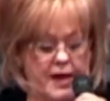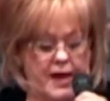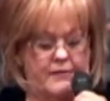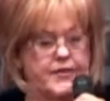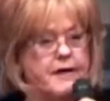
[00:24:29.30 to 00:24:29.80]

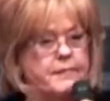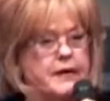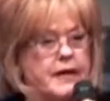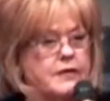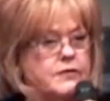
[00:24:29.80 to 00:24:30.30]
and they
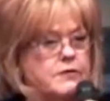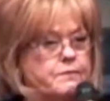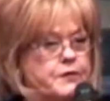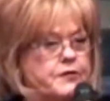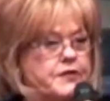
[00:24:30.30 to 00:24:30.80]
begin to
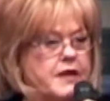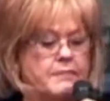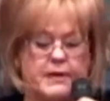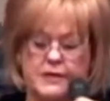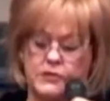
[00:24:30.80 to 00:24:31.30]
put
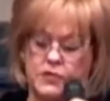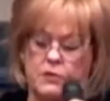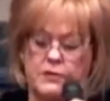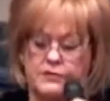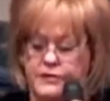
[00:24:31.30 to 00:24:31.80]
them in
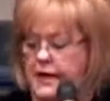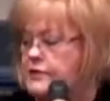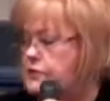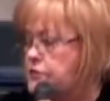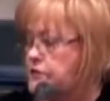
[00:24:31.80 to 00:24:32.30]
certain
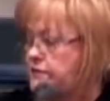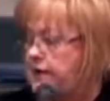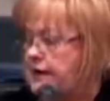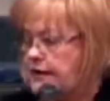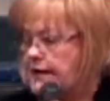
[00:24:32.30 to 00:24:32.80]
sections of
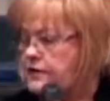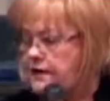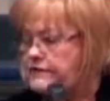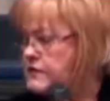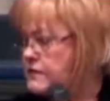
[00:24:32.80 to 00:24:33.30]
hell, like you
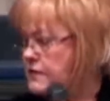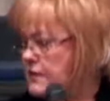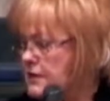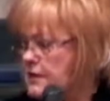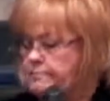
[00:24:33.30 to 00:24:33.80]
have these
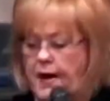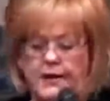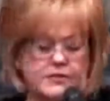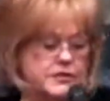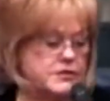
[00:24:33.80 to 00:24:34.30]

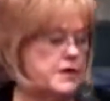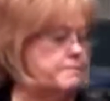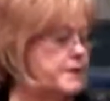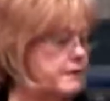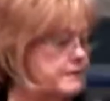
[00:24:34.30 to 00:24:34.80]
boxes up
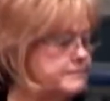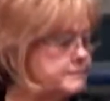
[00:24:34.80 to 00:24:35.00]
here,